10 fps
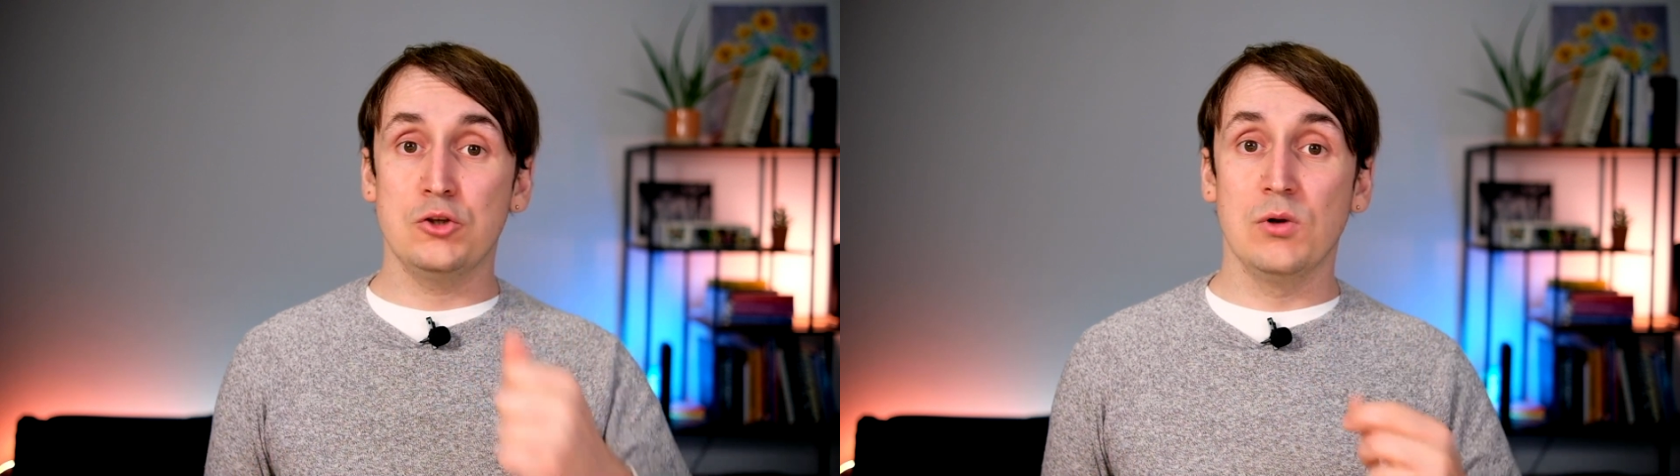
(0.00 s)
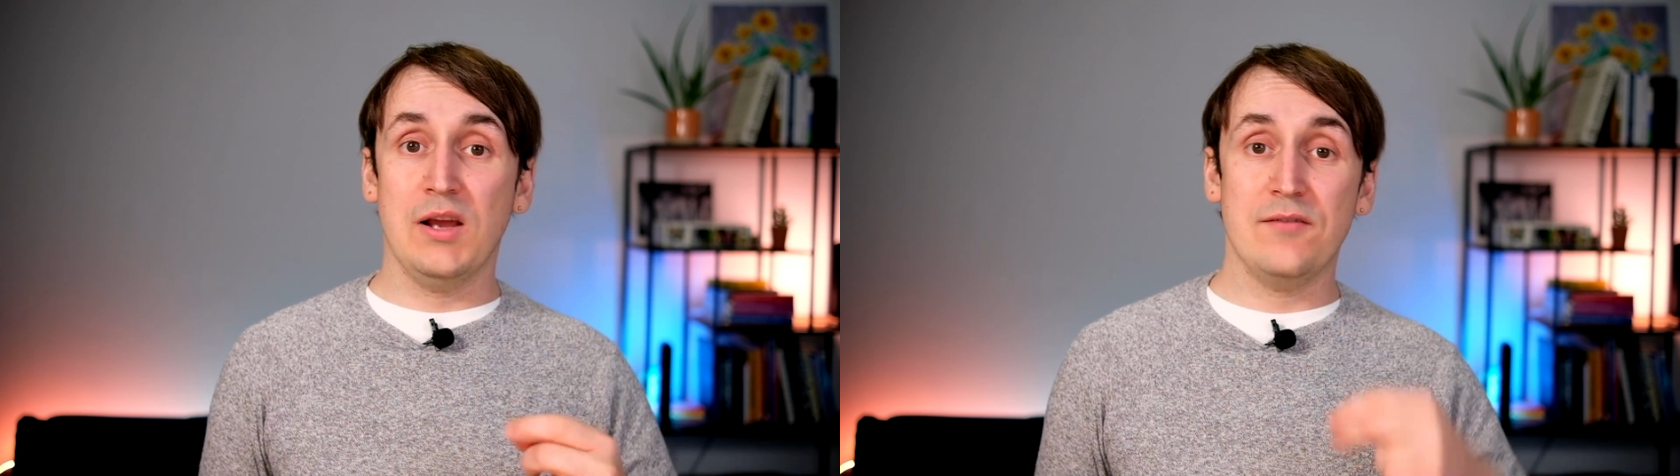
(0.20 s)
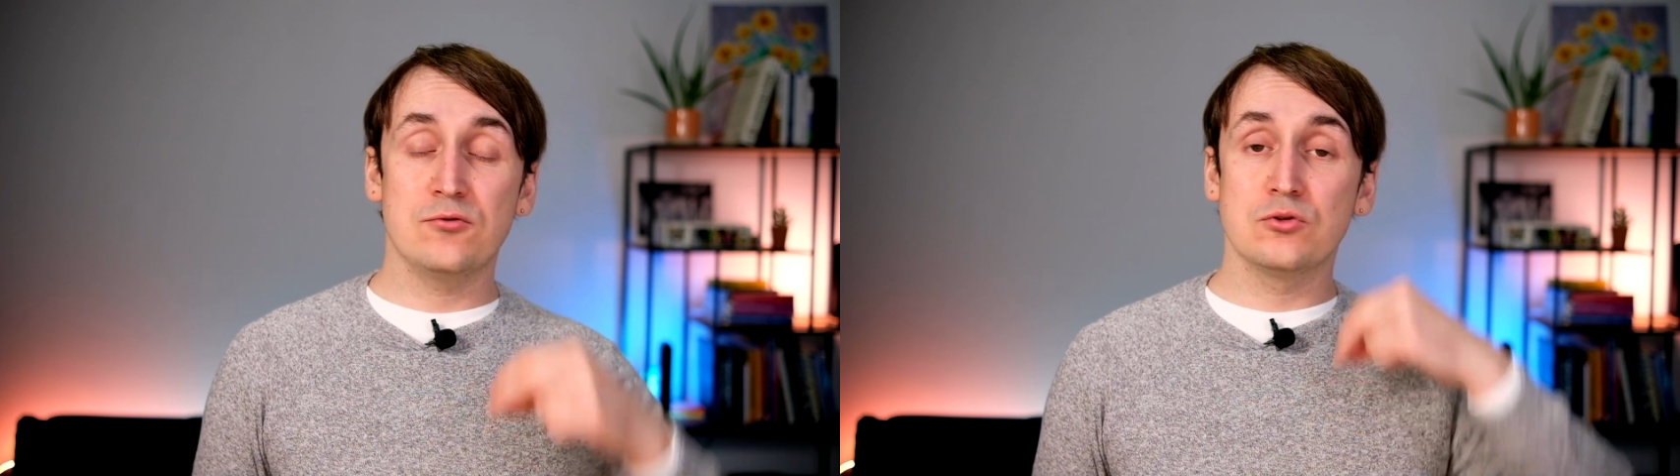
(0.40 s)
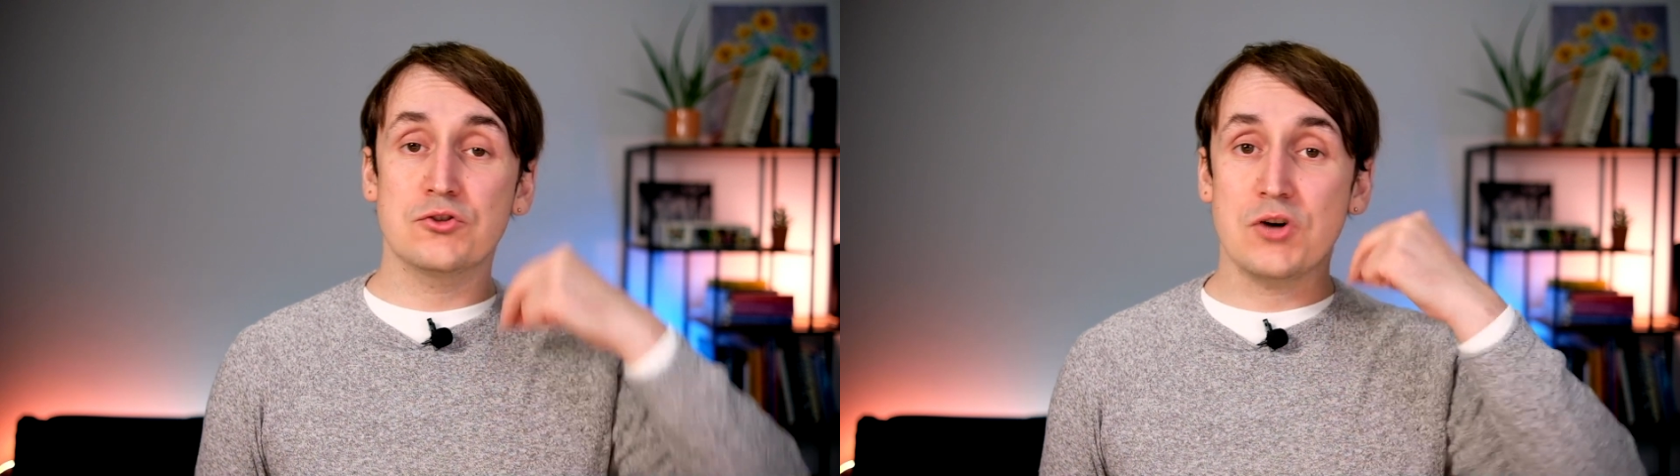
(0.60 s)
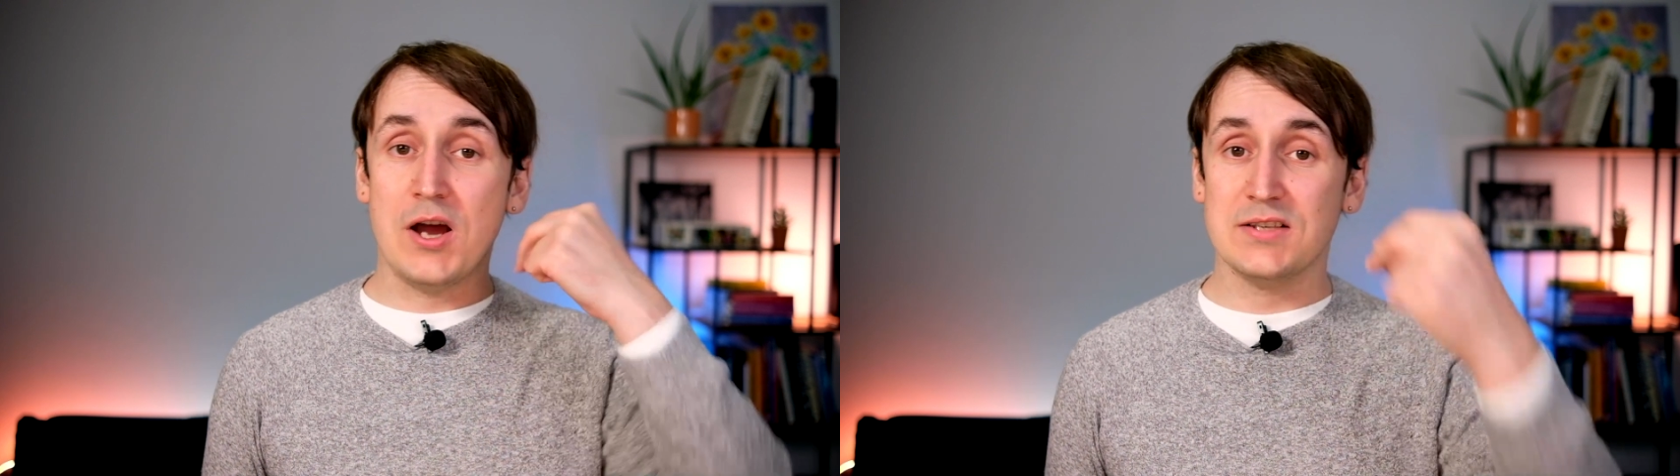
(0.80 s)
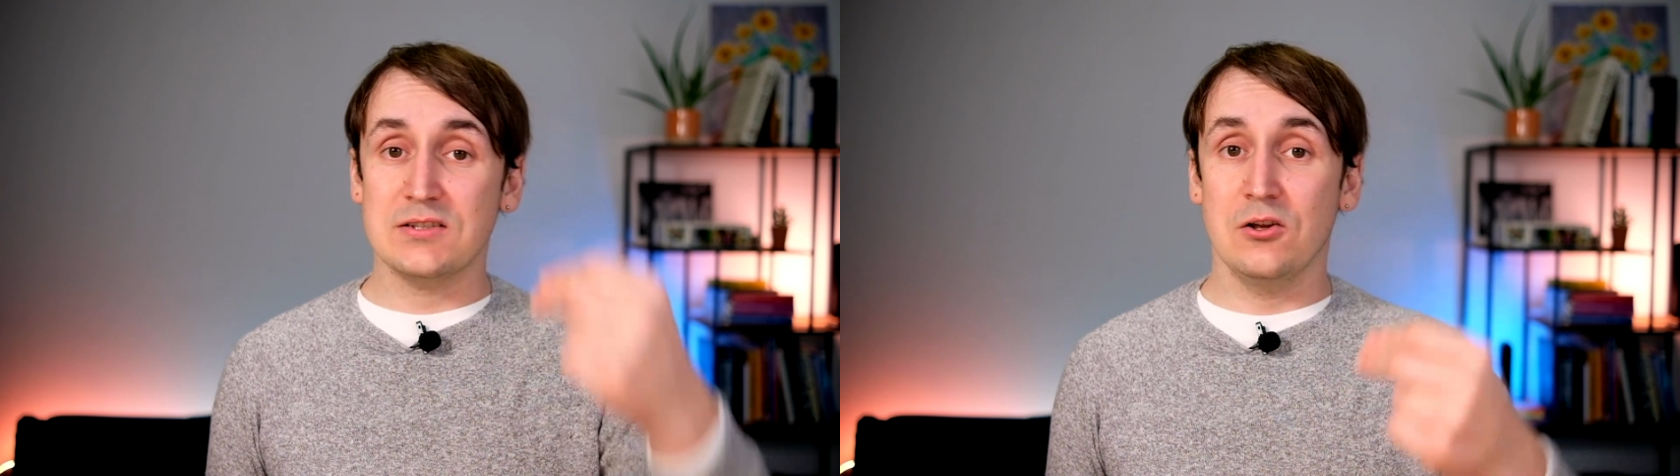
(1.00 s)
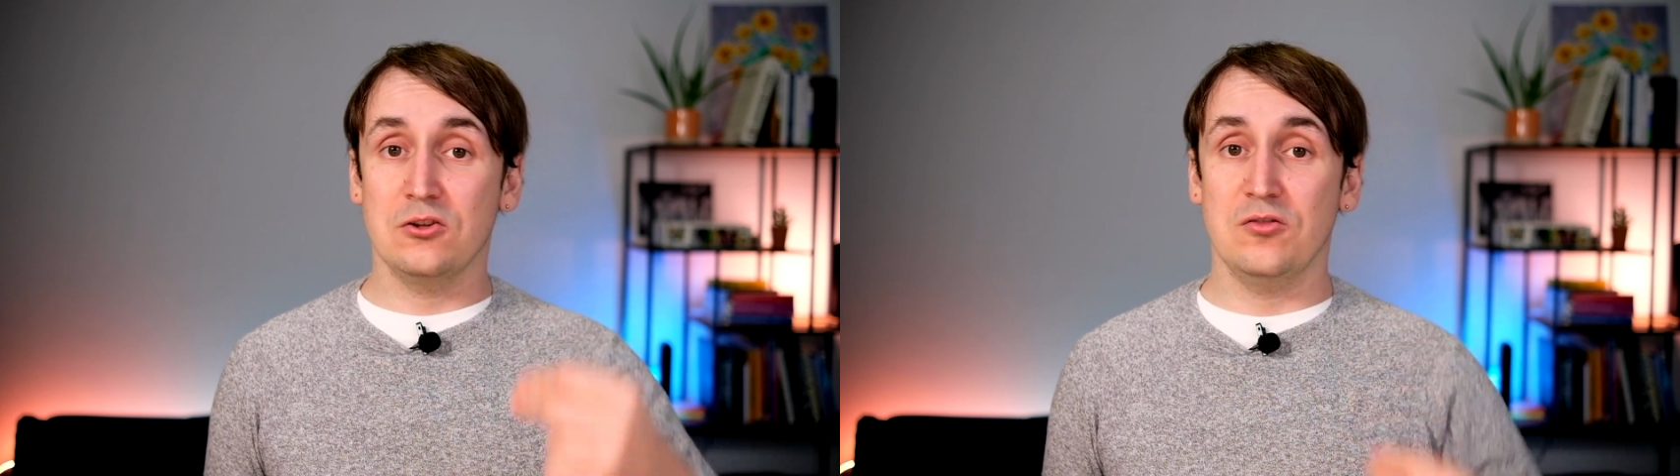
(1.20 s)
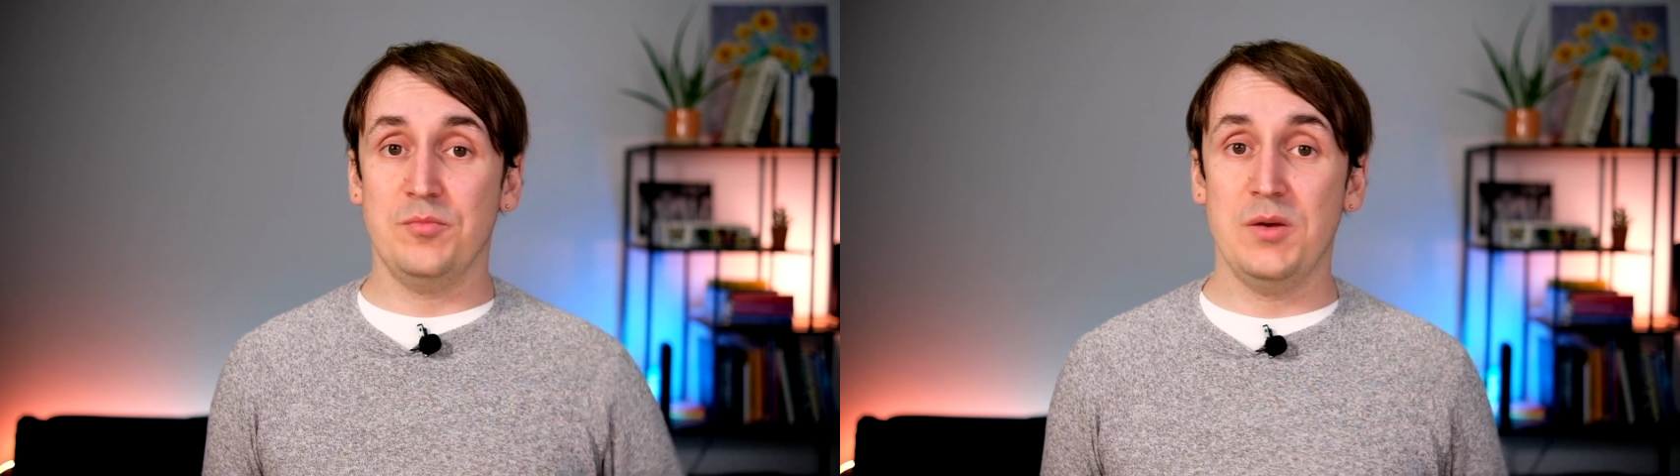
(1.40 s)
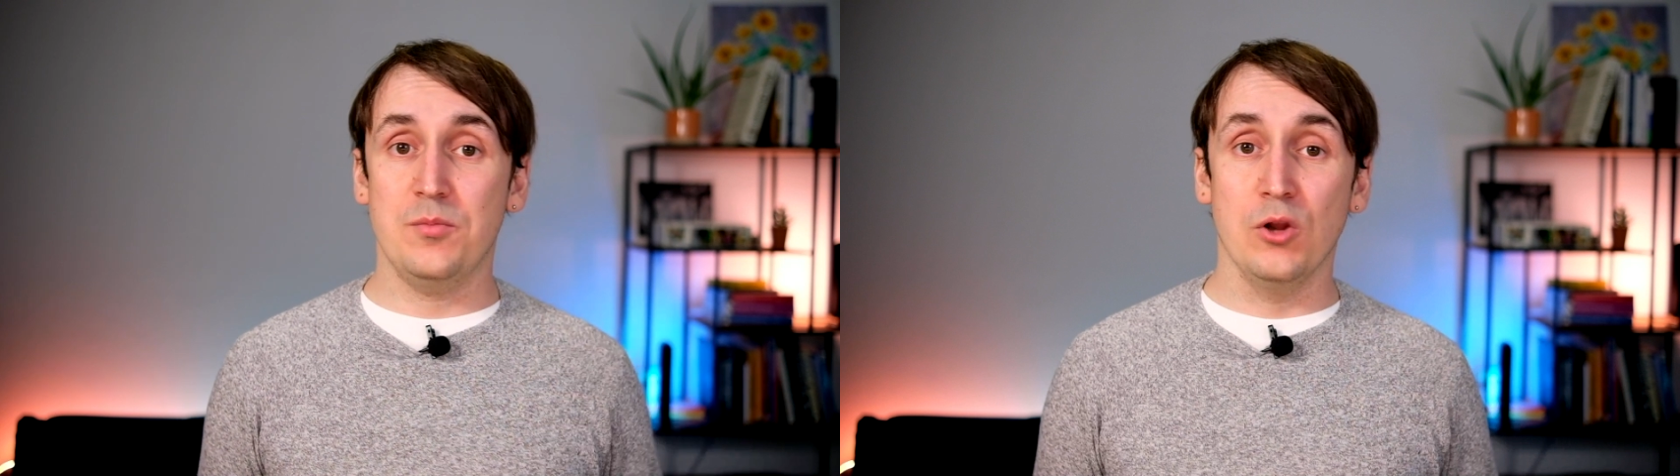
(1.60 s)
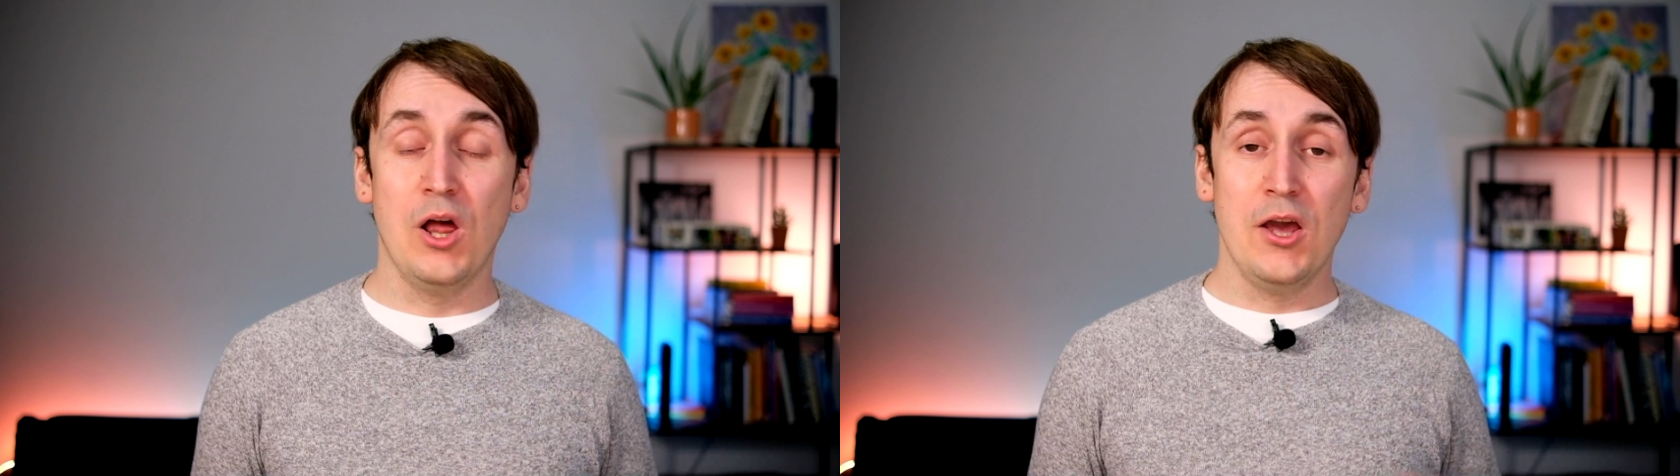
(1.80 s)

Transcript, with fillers: You will have to trust a lot of people.